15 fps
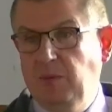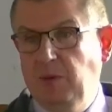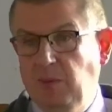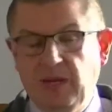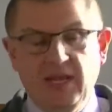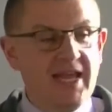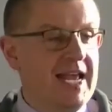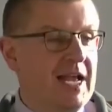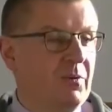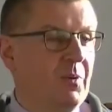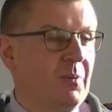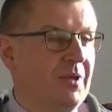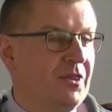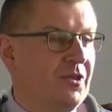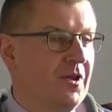
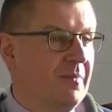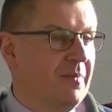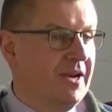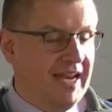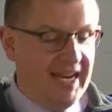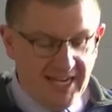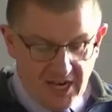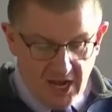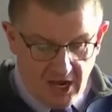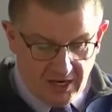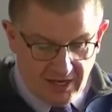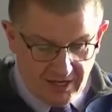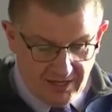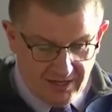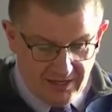when we thought about Enoch.